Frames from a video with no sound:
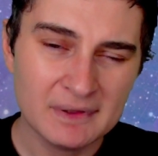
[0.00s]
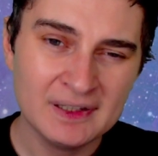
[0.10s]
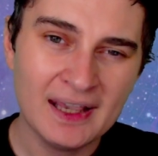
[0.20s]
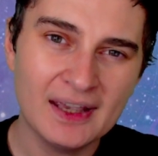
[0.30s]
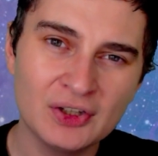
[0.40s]

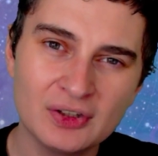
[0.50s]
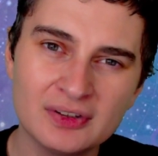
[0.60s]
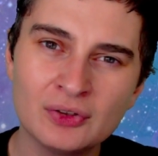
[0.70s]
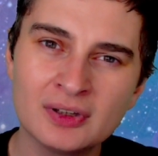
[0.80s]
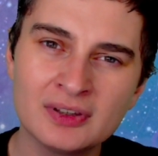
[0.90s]

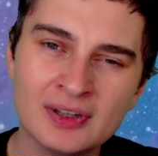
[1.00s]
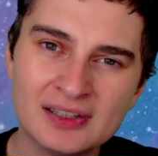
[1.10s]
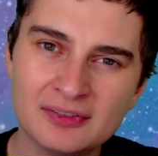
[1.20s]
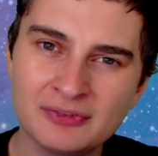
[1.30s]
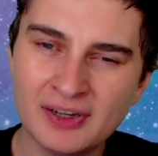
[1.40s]
you
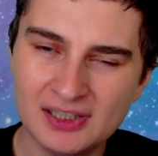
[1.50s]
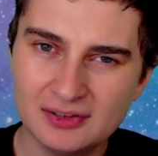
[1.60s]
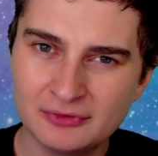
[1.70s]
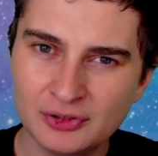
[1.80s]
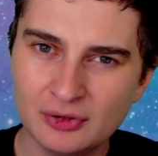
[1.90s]
like to fight
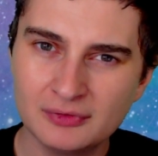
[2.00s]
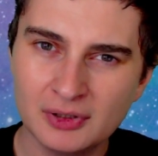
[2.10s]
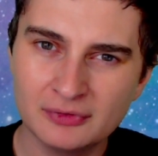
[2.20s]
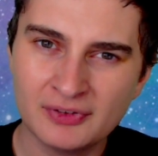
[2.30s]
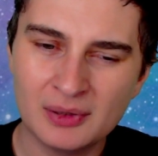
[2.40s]
for
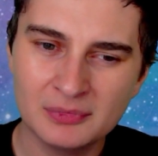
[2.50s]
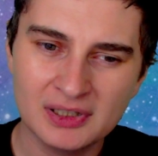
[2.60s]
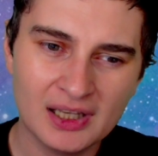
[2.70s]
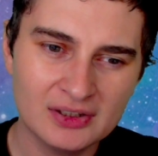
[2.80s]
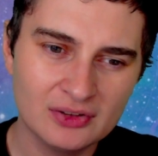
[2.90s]
your family,
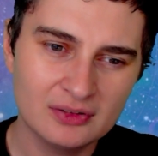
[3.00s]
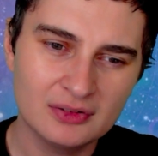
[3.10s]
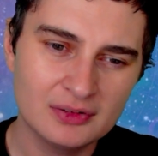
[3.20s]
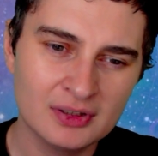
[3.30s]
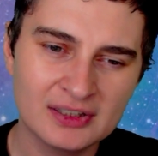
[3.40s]
and
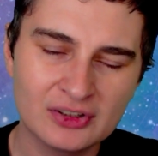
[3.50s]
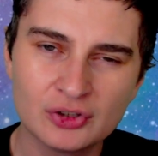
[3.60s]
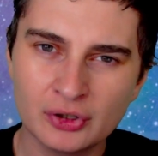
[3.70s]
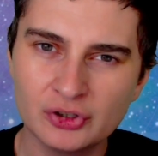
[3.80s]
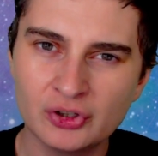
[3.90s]
you like to
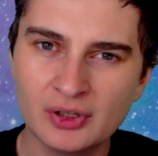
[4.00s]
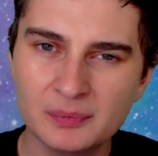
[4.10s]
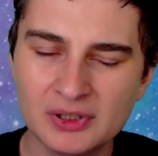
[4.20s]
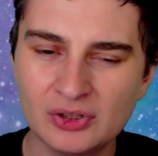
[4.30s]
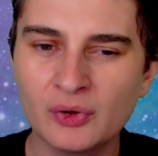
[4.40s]
nurture them,
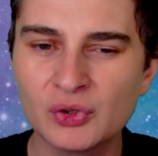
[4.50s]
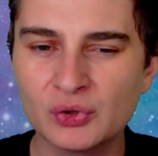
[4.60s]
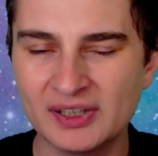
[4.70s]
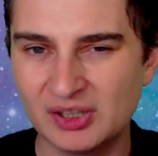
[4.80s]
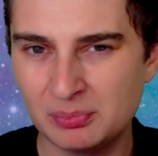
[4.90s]
and you also
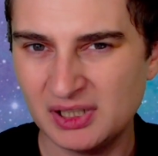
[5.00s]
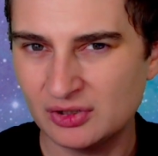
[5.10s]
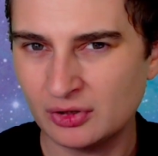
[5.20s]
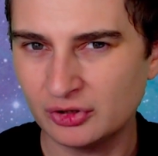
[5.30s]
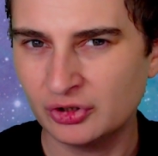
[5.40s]
like to be
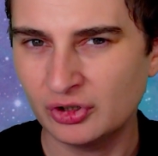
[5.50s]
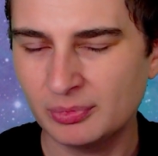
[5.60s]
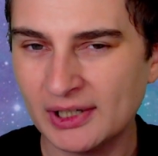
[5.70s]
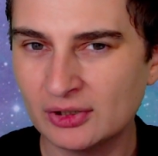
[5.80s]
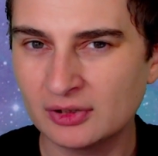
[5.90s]
nurtured
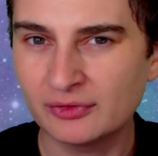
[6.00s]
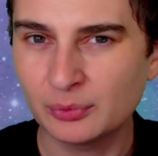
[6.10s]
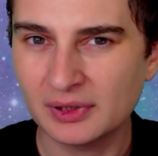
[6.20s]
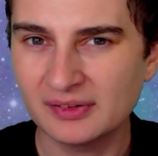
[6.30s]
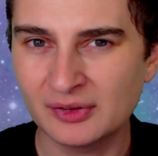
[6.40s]
by your loved
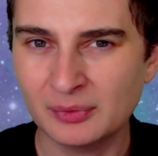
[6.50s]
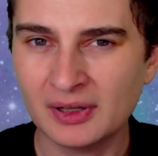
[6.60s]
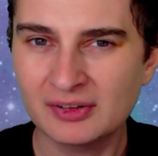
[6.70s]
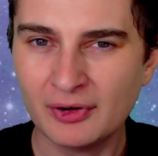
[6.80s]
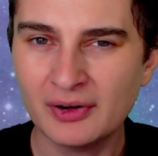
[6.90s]
ones as well.
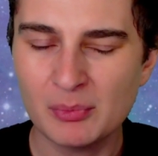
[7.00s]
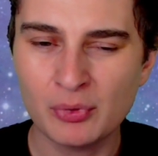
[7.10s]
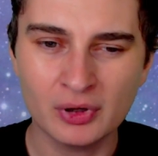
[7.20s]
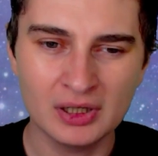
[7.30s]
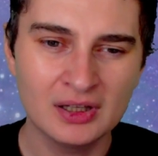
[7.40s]
It's very
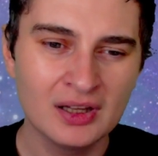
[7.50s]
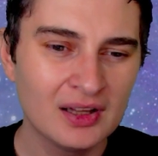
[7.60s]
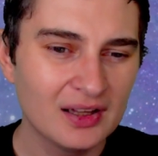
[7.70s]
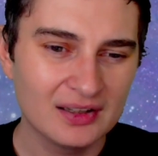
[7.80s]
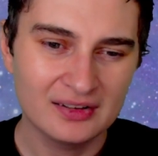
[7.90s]
important
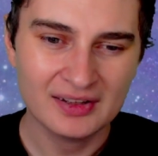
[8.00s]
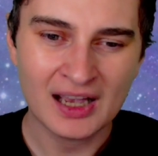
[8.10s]
is to